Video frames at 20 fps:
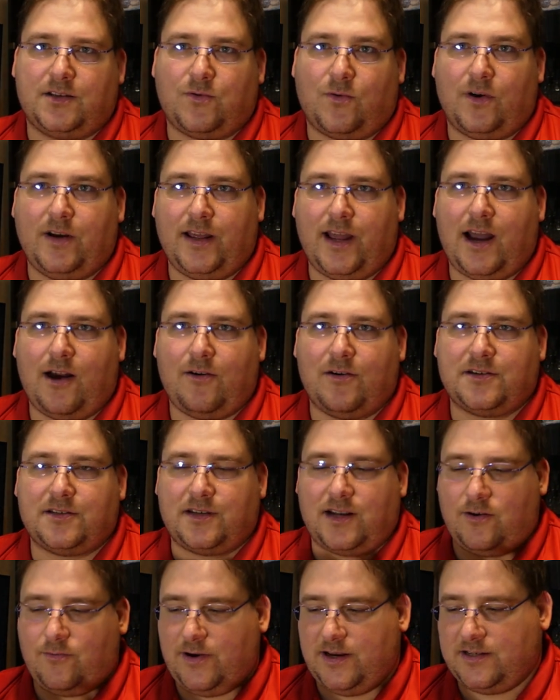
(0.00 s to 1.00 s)
20 hours
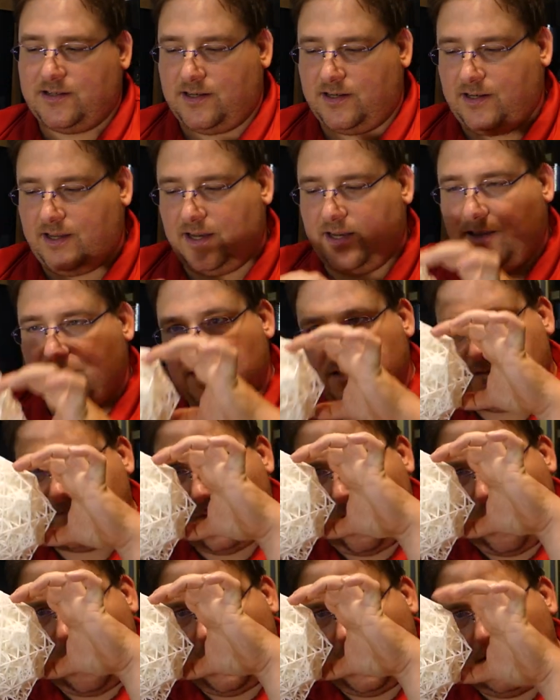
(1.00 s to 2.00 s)
that I wasted getting this
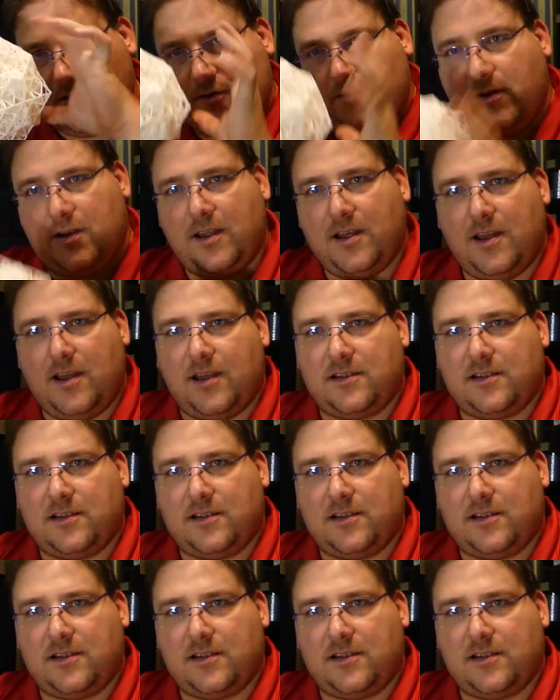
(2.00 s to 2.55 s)
far into it.